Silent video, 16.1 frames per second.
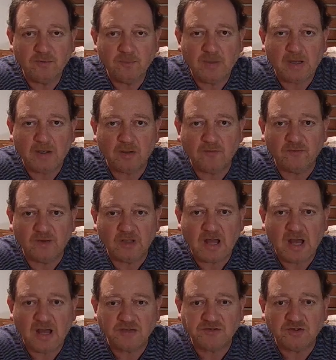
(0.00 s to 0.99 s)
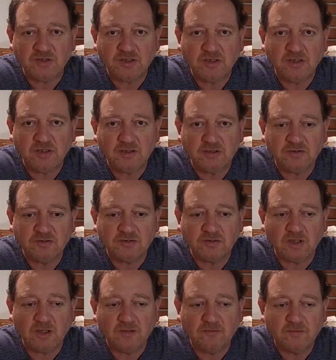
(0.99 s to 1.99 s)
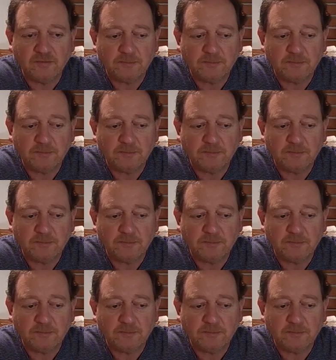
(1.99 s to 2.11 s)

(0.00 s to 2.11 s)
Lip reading: better velocity and stuff.